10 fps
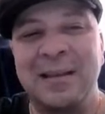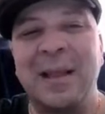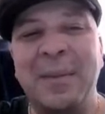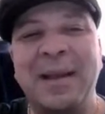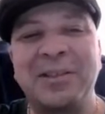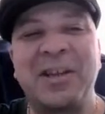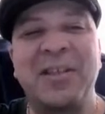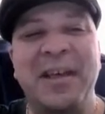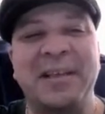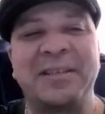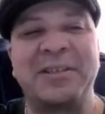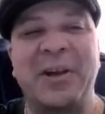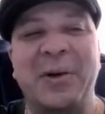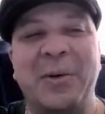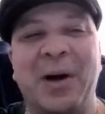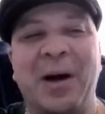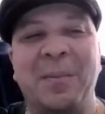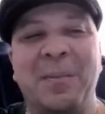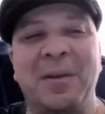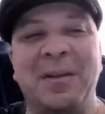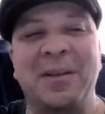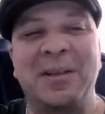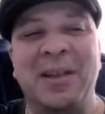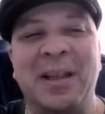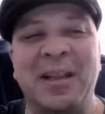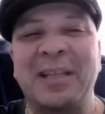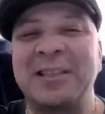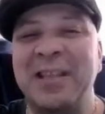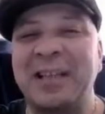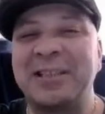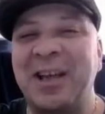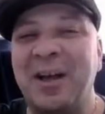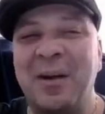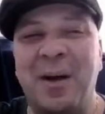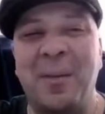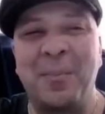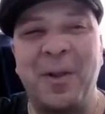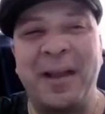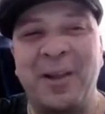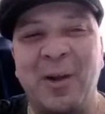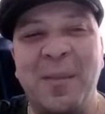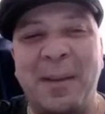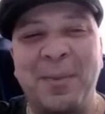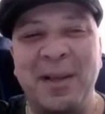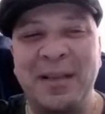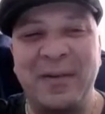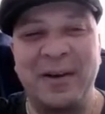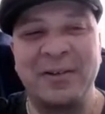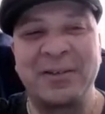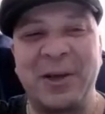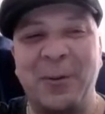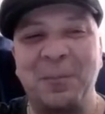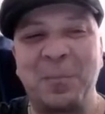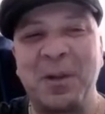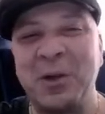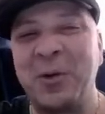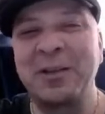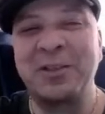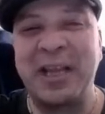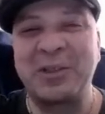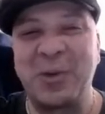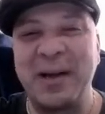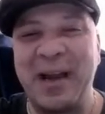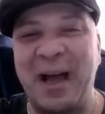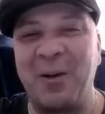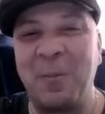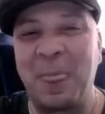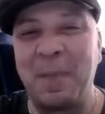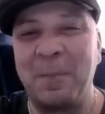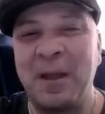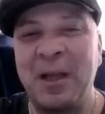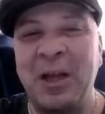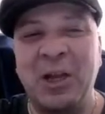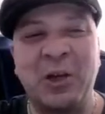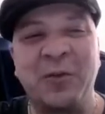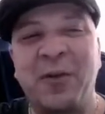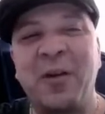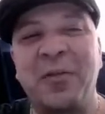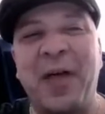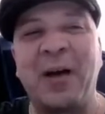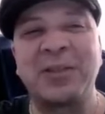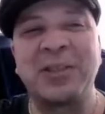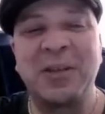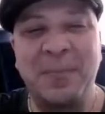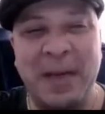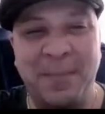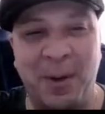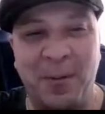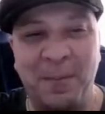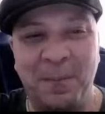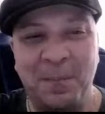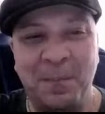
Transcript: Let me ask you this. So, let's play a little make believe here. So, you're on stage right now. You're in front of thousands of people.